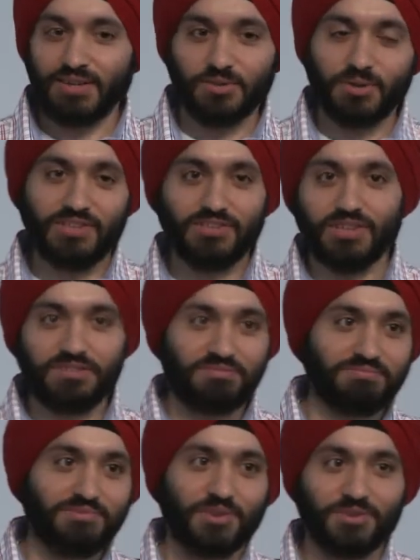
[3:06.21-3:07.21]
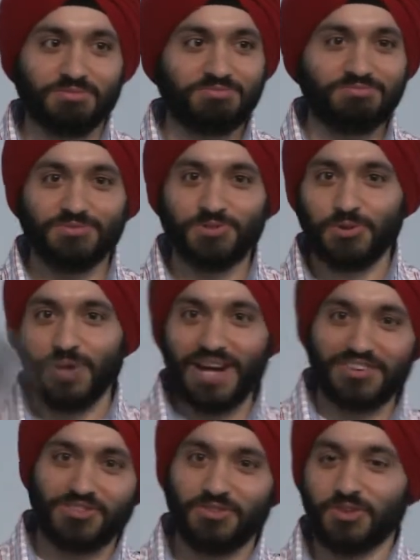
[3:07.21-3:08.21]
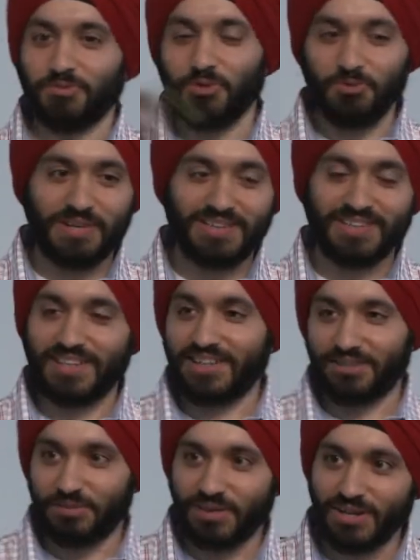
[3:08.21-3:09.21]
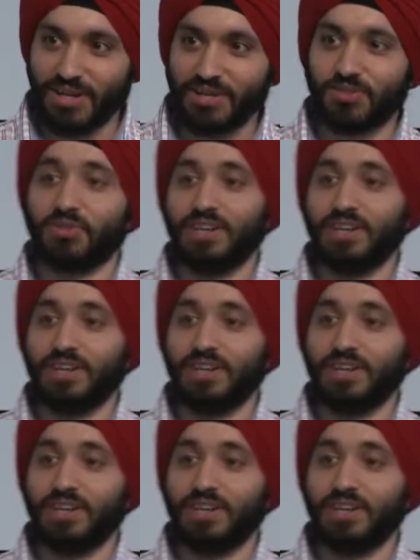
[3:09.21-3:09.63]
You can just sort of do actions or movements, and it will sort of